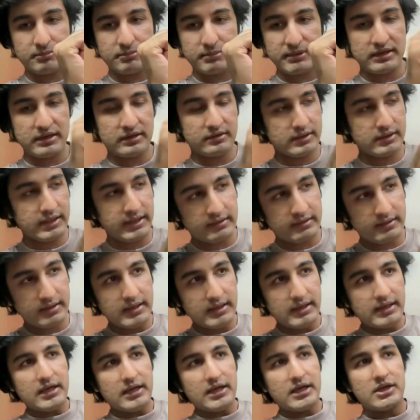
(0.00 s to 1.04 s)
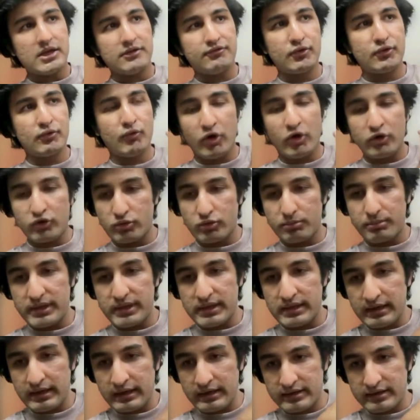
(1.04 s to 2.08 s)
Because like if you want to
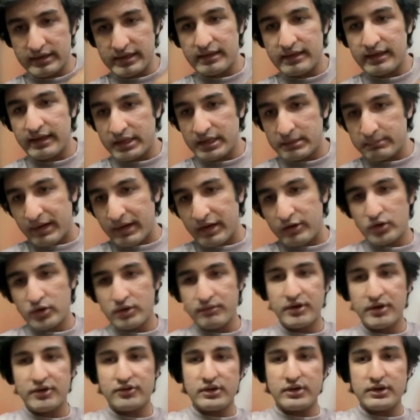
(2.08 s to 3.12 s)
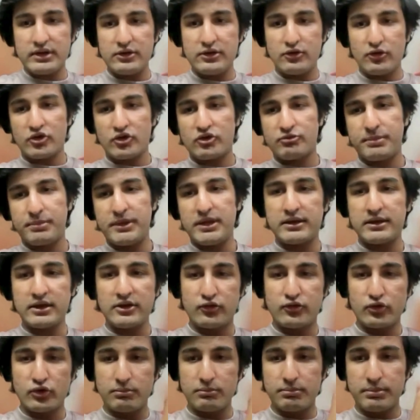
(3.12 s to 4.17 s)
be a TA in my university, your speaking
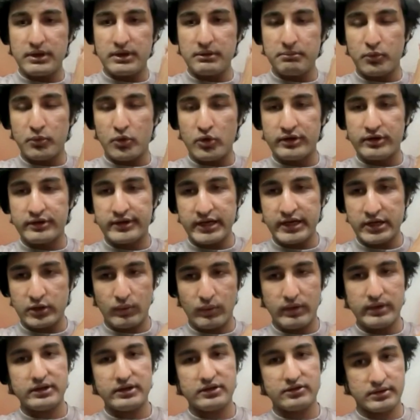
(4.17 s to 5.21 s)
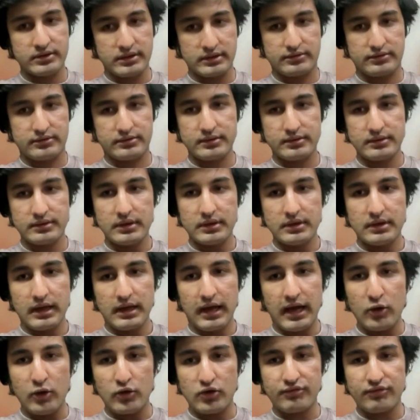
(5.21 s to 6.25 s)
should be more than 26
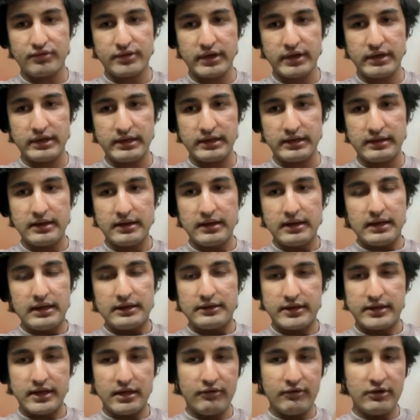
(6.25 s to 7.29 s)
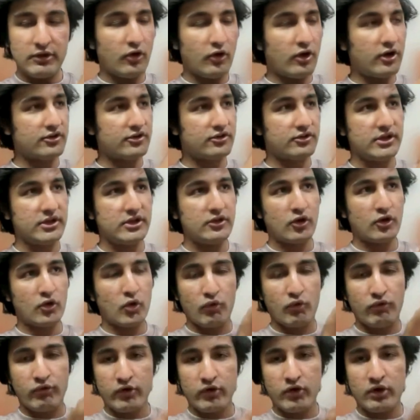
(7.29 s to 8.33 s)
out of 30. They will not see your
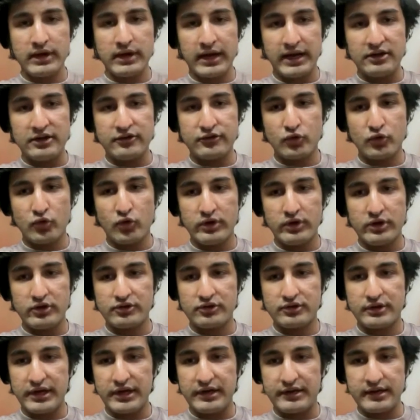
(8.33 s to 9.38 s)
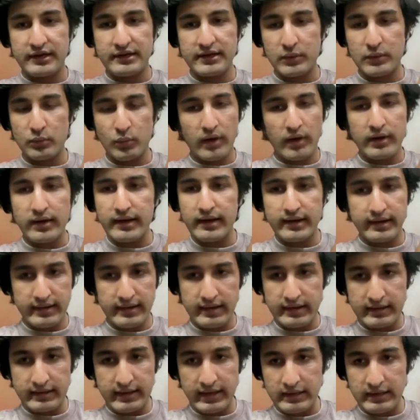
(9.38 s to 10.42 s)
overall IELTS score is greater than
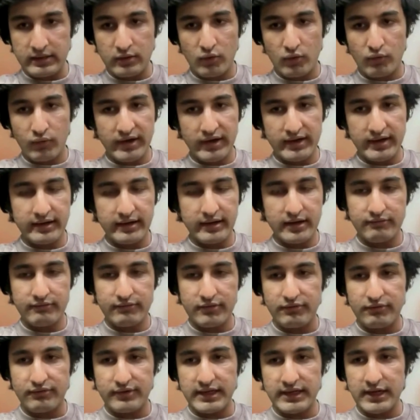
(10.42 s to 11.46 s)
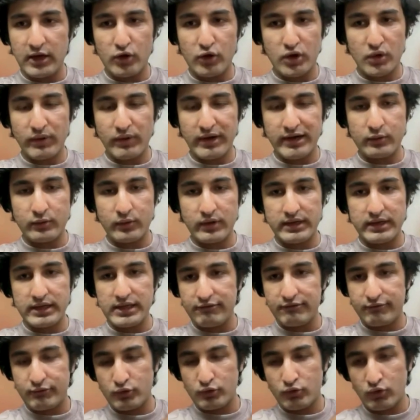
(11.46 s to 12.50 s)
110 or 115 out of 120
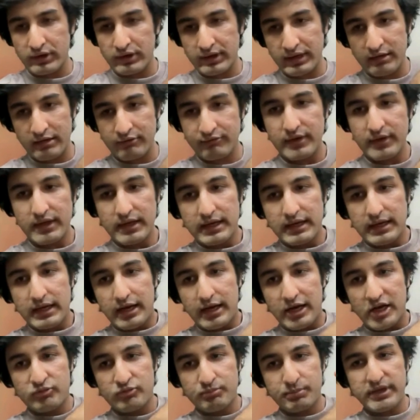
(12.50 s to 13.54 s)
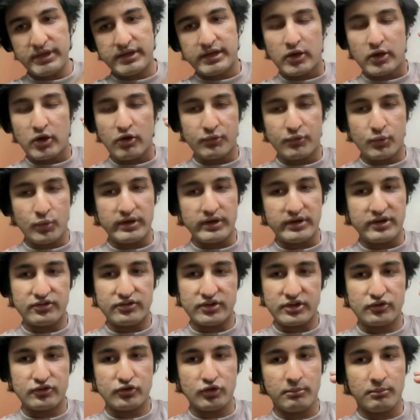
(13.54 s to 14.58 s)
if you don't have a speaking of
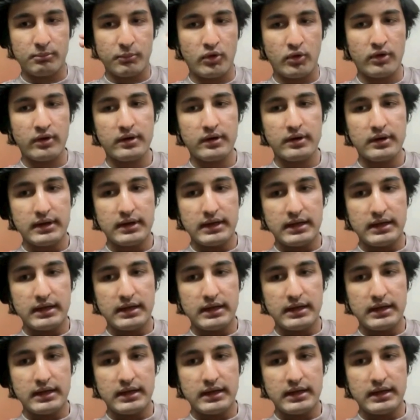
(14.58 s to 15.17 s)
26 or more.